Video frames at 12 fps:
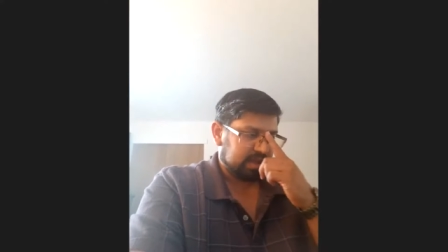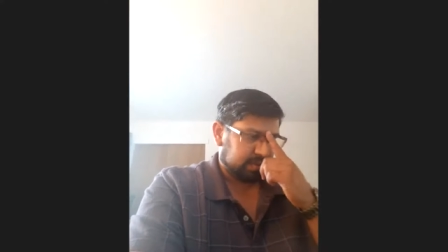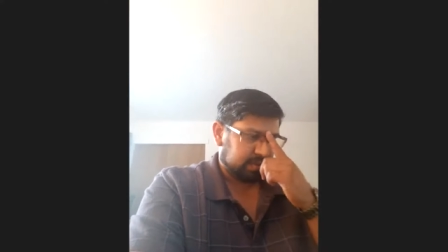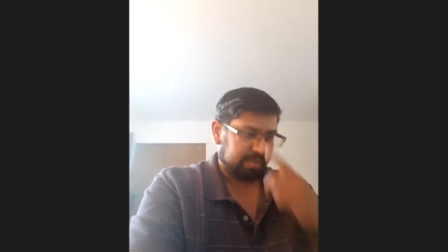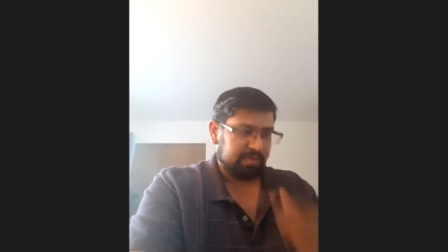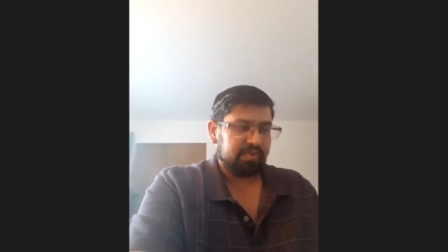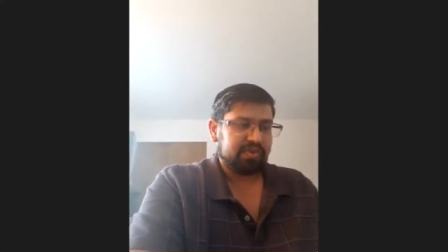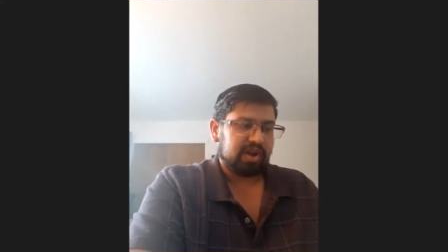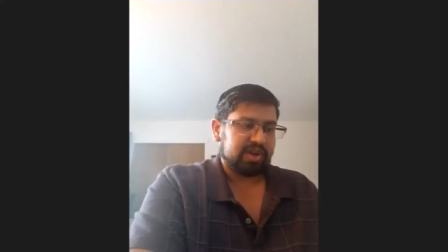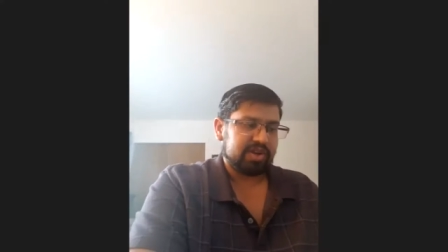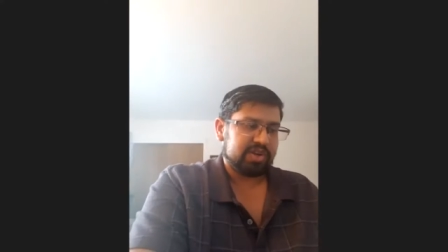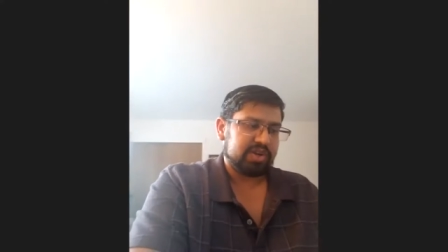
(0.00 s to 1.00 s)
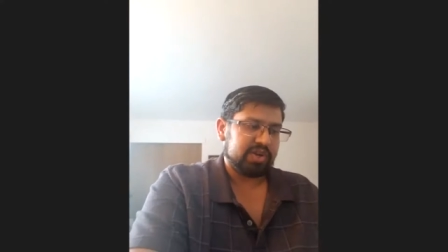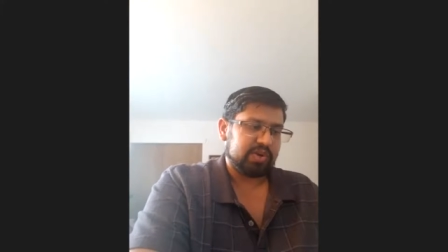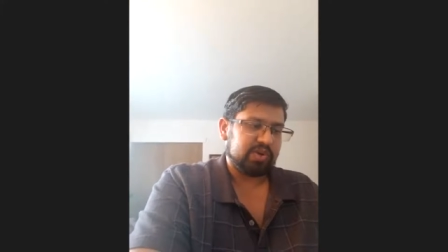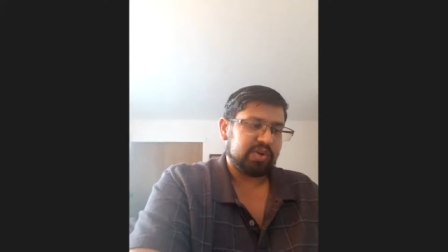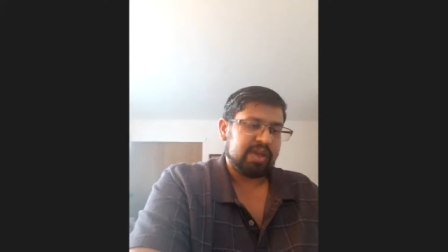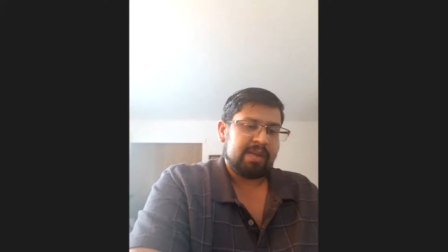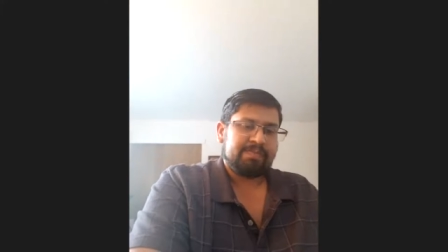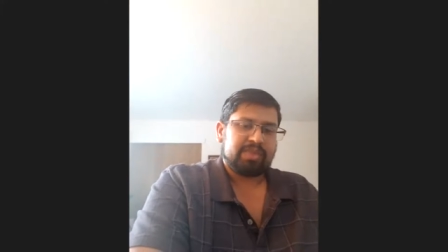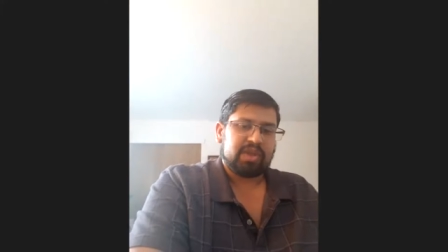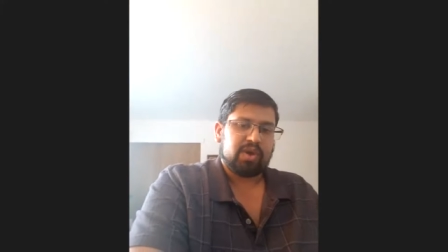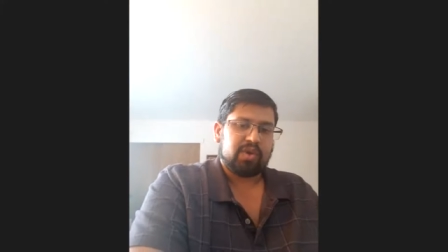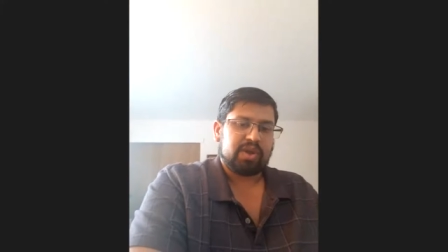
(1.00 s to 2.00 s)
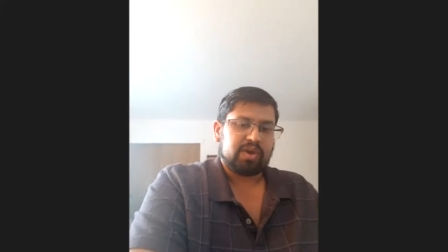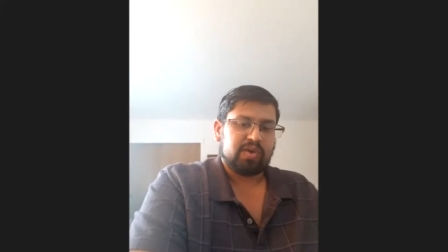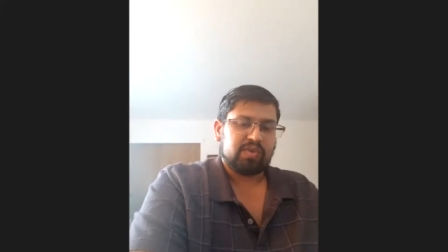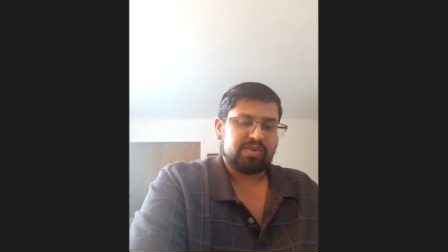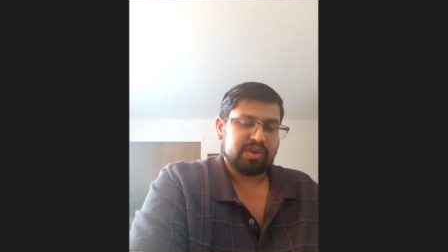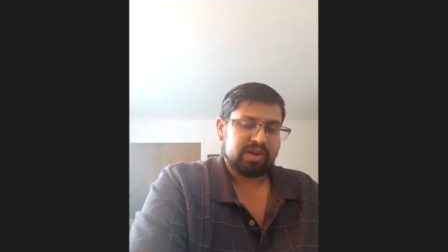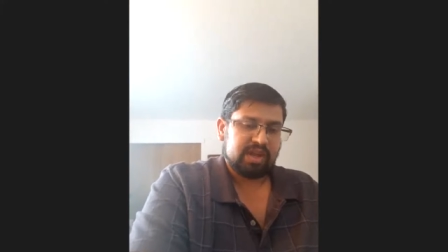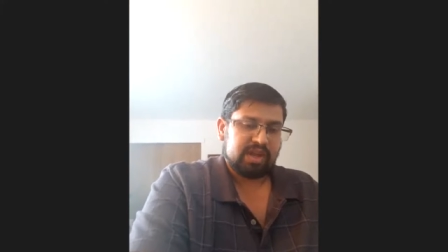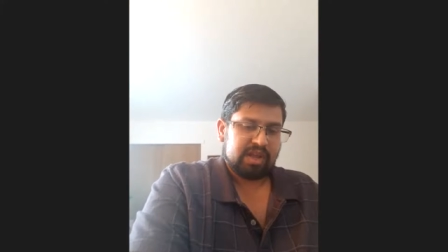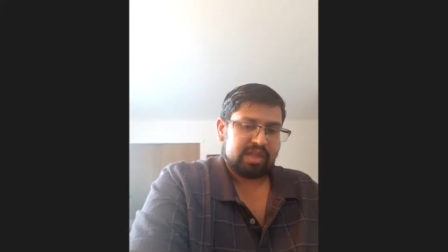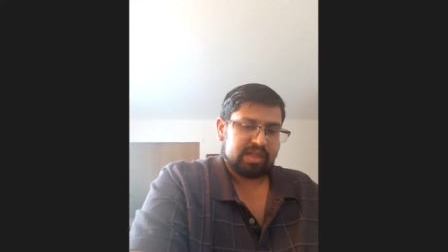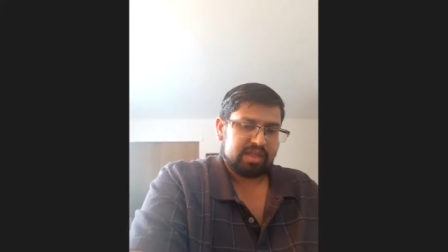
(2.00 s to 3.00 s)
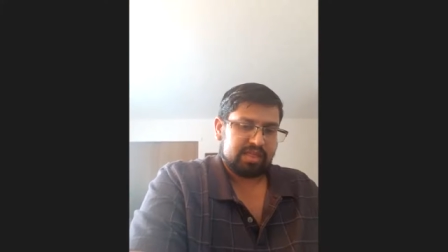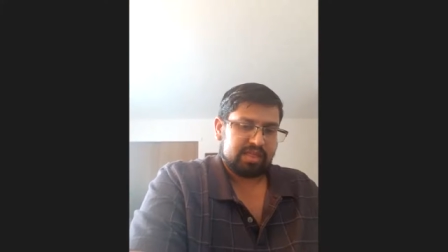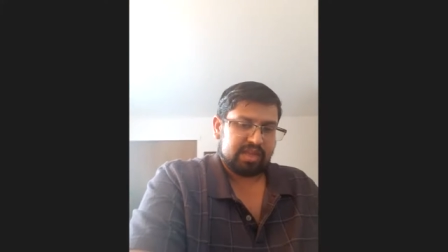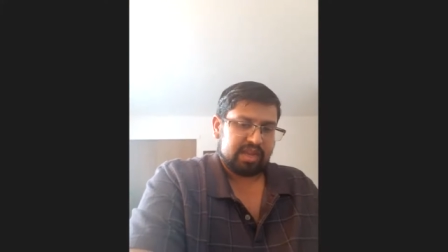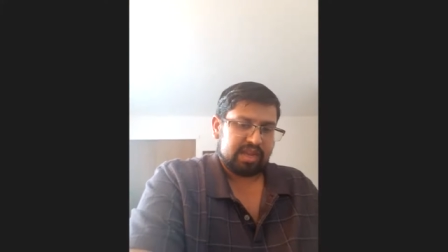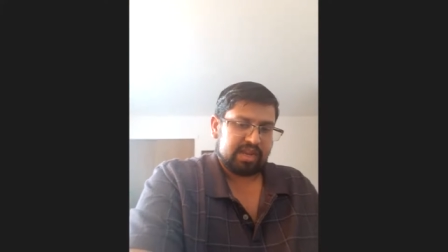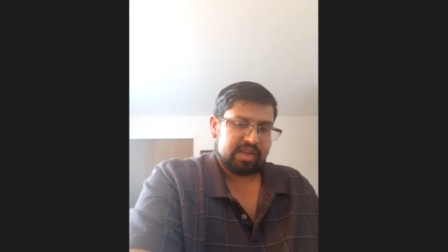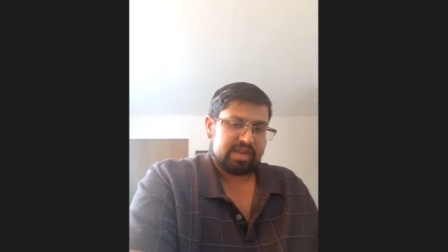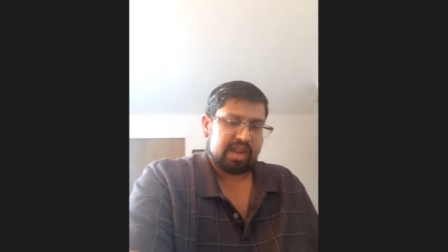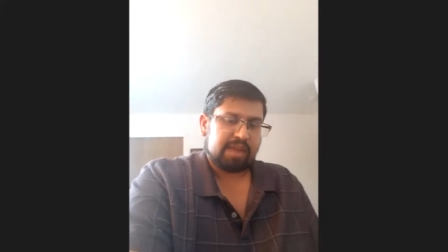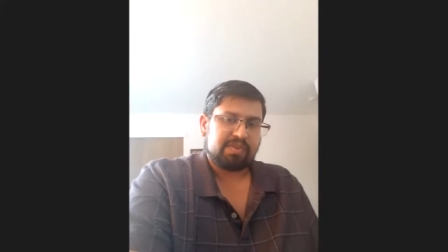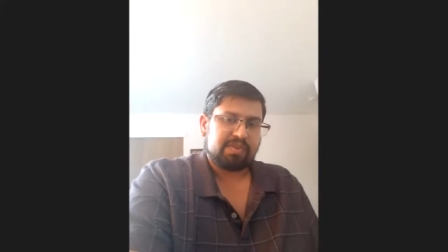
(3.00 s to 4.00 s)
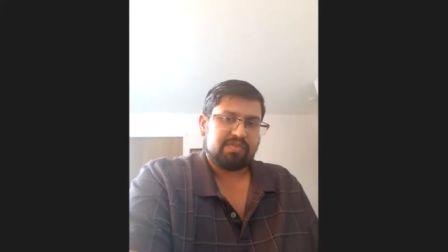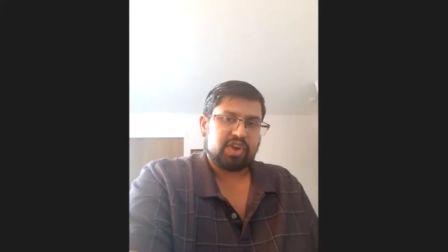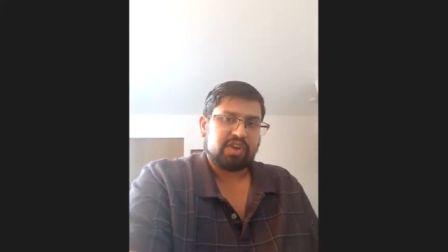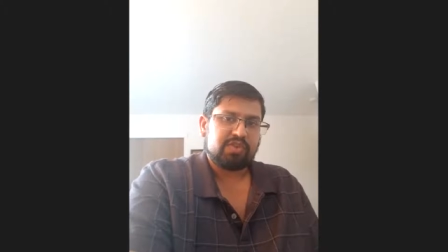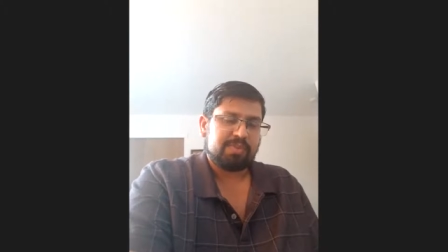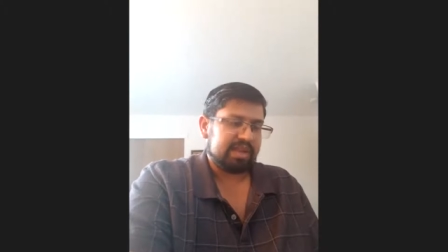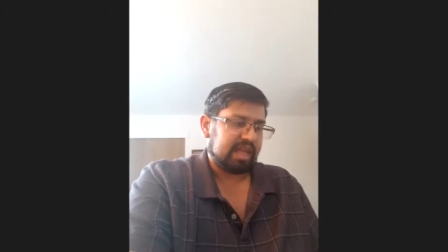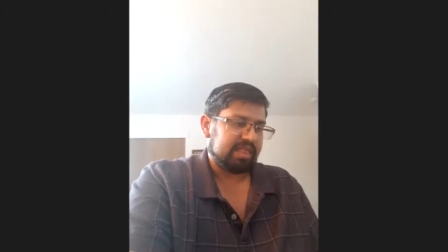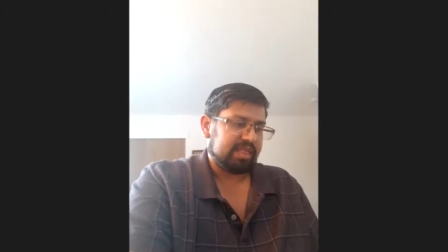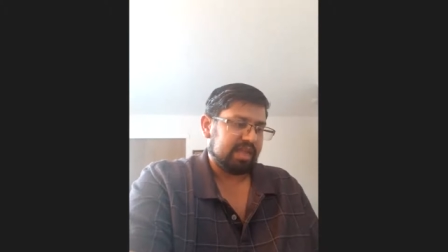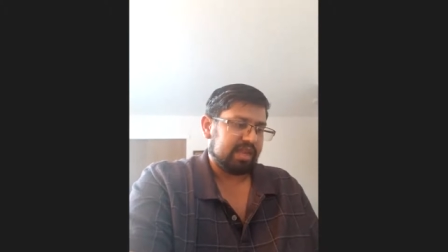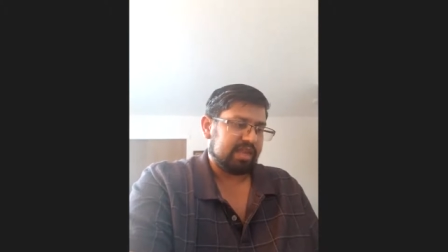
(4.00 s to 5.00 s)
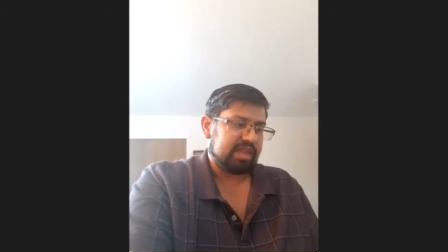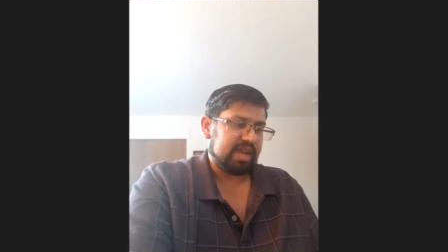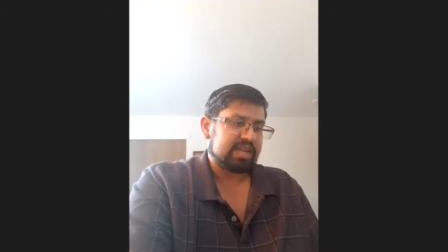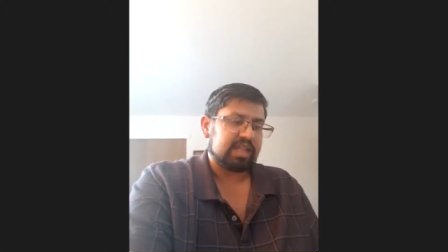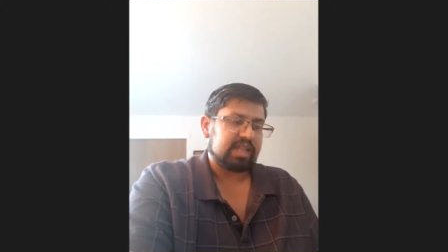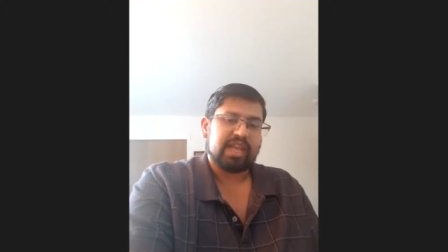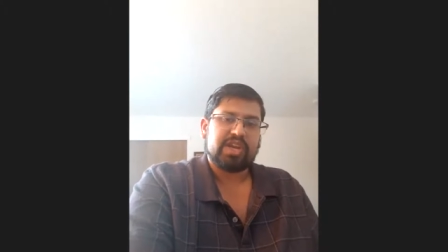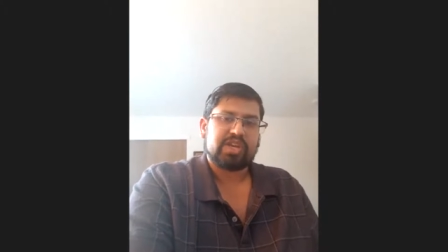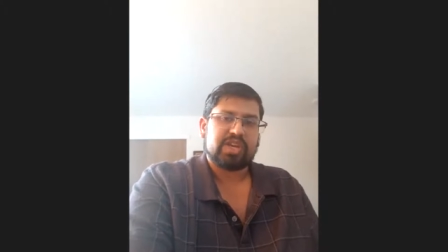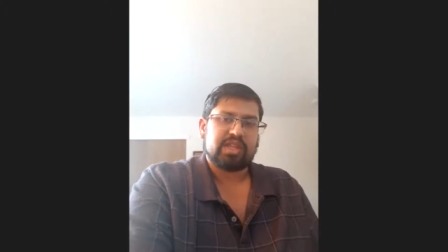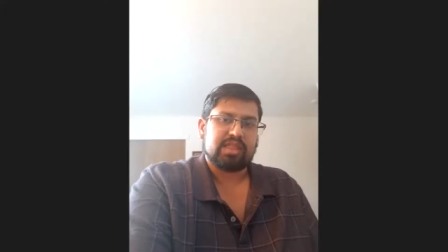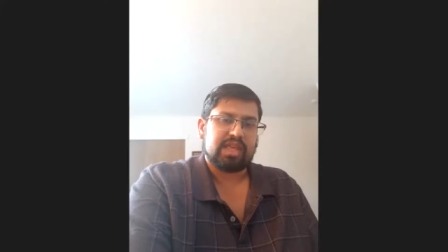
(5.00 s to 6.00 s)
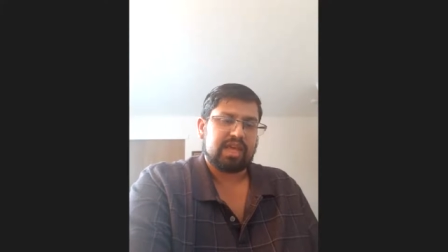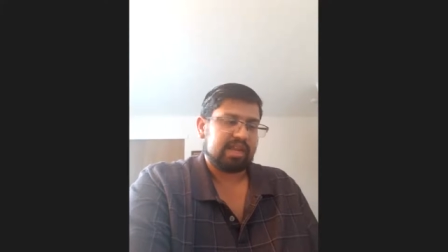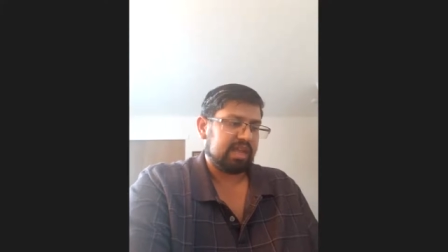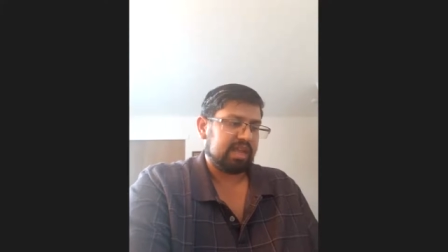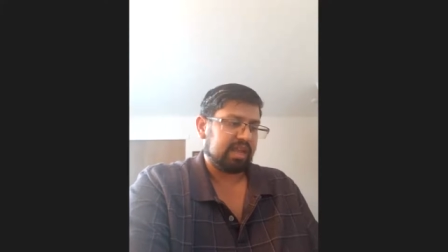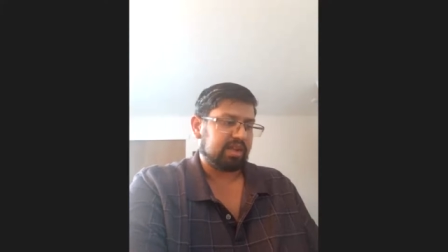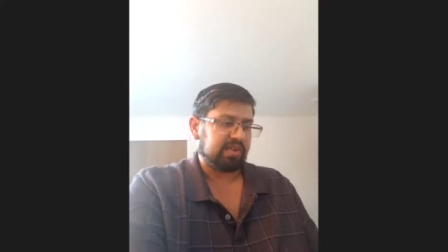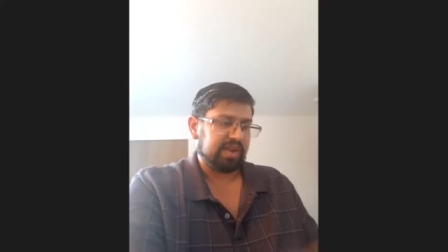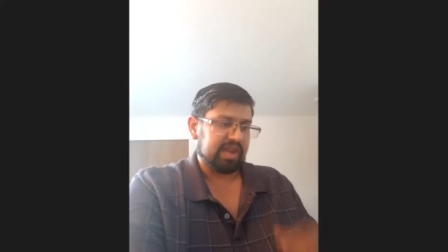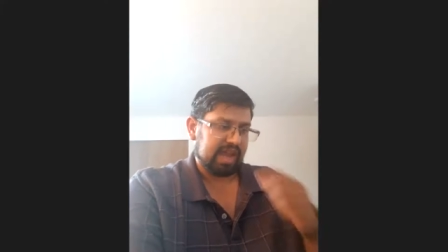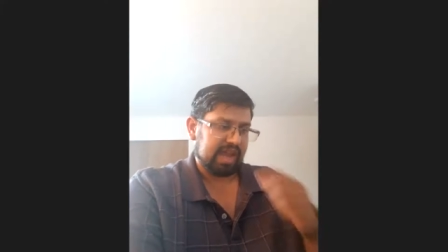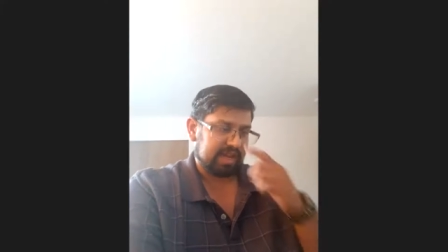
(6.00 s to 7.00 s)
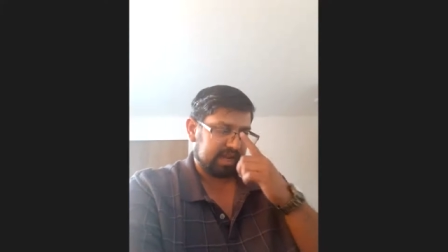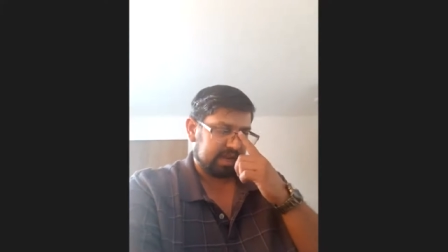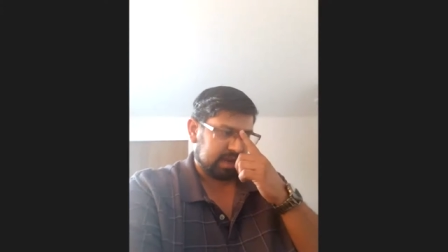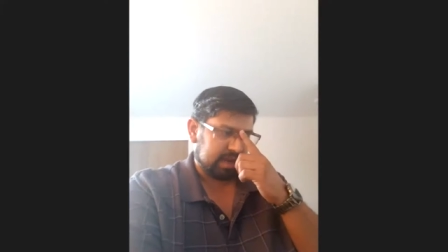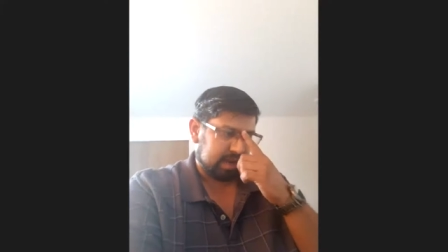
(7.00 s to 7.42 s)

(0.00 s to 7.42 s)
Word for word: we moved on to going over uh, the types of judgment and the desolation that it, it created.